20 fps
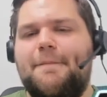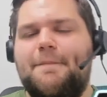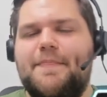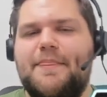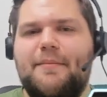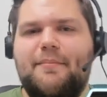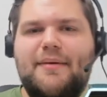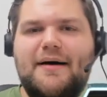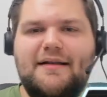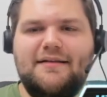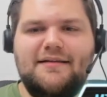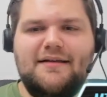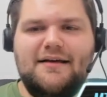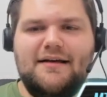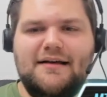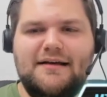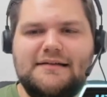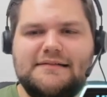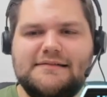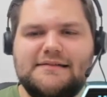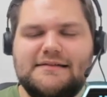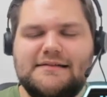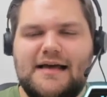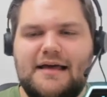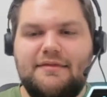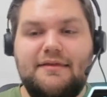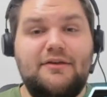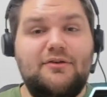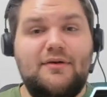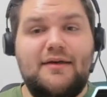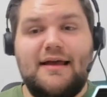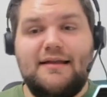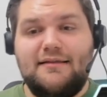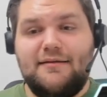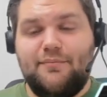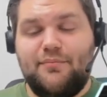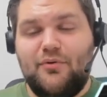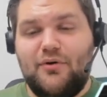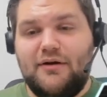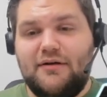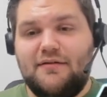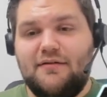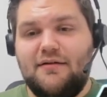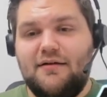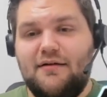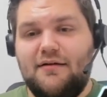But I think you get the point.